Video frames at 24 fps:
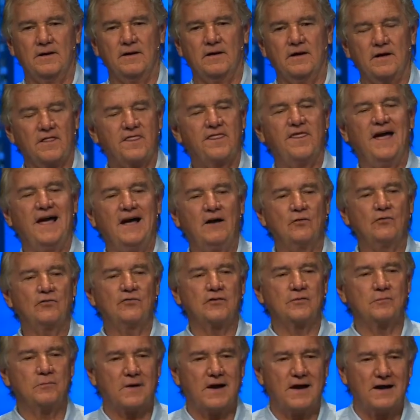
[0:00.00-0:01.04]
a
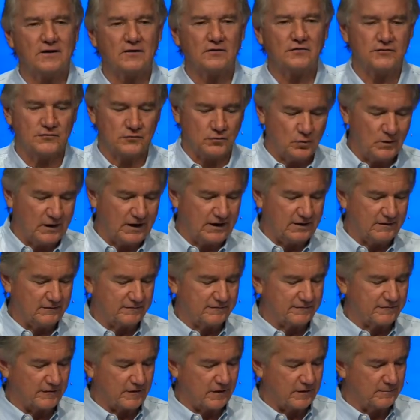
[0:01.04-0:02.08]
thousand miles away
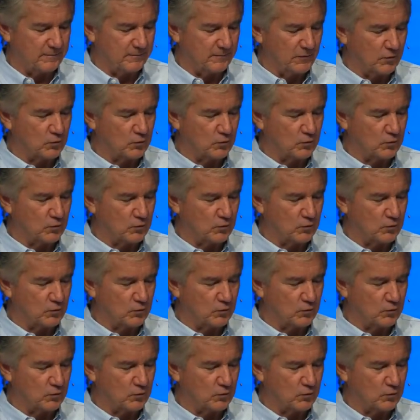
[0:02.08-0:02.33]
from